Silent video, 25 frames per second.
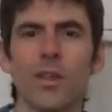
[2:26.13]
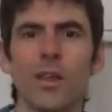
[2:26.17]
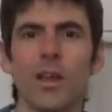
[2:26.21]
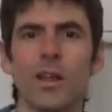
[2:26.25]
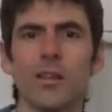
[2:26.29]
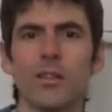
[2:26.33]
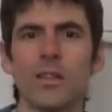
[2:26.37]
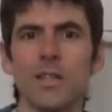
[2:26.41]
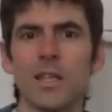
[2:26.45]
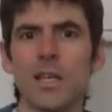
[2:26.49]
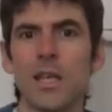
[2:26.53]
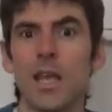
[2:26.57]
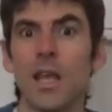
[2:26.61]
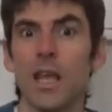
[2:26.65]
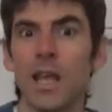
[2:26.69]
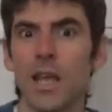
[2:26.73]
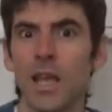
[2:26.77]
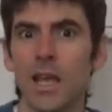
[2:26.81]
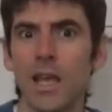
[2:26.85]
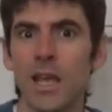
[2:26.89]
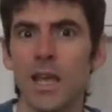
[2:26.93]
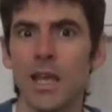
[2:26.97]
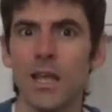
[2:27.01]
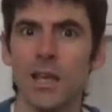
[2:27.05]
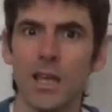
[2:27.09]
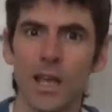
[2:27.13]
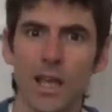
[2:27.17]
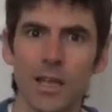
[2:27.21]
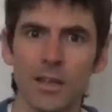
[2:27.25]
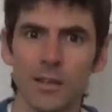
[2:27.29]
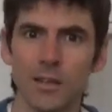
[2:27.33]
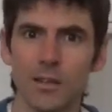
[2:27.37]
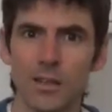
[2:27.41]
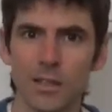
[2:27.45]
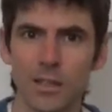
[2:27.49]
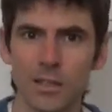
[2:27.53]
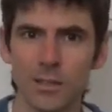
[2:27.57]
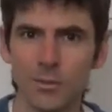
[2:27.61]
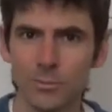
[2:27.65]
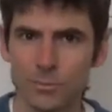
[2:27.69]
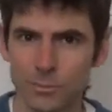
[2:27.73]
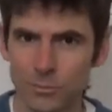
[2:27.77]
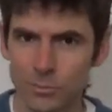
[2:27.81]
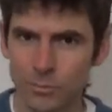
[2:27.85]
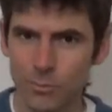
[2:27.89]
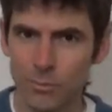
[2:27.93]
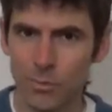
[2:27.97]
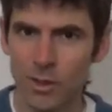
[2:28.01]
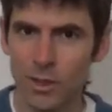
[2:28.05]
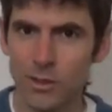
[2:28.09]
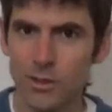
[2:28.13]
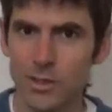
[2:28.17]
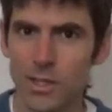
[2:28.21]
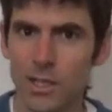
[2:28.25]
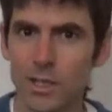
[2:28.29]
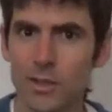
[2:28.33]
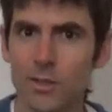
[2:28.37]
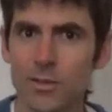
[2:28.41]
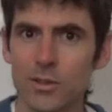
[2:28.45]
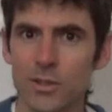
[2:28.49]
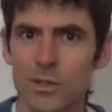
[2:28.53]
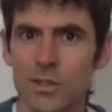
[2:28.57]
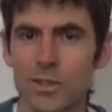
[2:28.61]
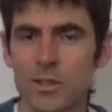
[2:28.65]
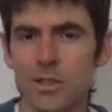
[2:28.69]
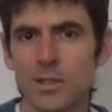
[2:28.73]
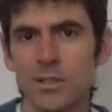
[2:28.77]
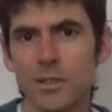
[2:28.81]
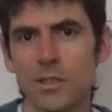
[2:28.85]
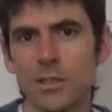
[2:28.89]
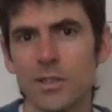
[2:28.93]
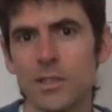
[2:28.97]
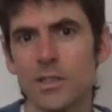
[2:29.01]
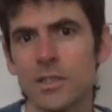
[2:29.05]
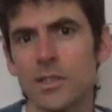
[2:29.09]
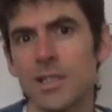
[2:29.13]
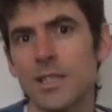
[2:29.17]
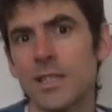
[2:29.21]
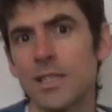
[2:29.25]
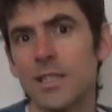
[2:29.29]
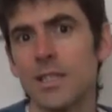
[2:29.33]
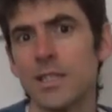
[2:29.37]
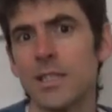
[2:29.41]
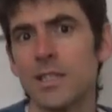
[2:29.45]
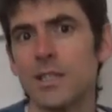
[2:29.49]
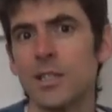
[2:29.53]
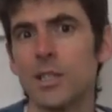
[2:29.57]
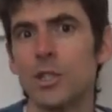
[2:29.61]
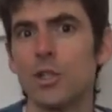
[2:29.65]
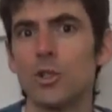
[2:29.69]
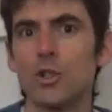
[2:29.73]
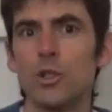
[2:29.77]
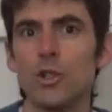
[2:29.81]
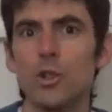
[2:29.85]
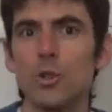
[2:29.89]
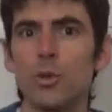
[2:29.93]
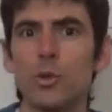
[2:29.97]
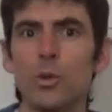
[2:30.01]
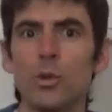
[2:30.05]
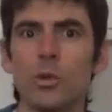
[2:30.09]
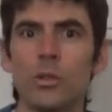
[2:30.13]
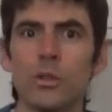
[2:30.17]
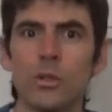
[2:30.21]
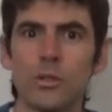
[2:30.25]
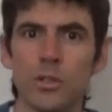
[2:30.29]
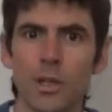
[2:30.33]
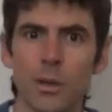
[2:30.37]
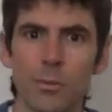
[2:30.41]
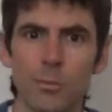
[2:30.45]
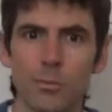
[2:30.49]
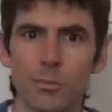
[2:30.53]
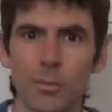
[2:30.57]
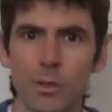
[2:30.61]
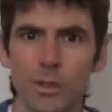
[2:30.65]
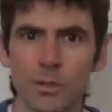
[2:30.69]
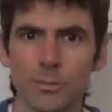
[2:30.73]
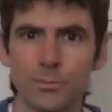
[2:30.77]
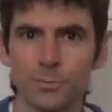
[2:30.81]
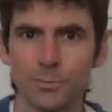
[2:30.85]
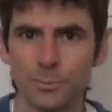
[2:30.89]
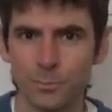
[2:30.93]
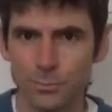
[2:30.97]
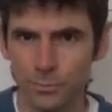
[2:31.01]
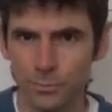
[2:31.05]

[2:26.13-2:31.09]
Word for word: and the A ending tells us that this is in the dual number.